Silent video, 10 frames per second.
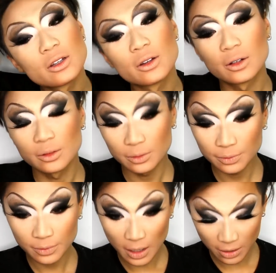
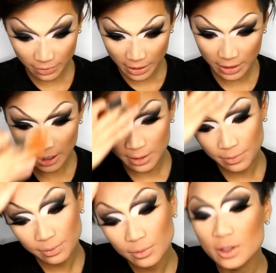I love that
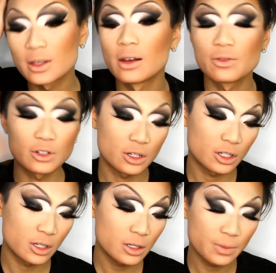name because I love
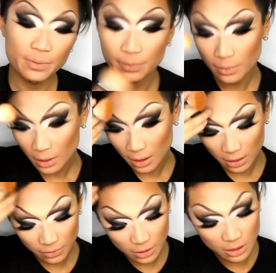gingers. I
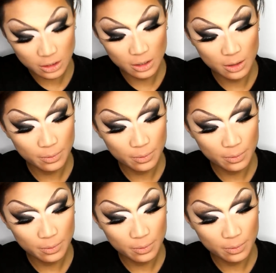love ginger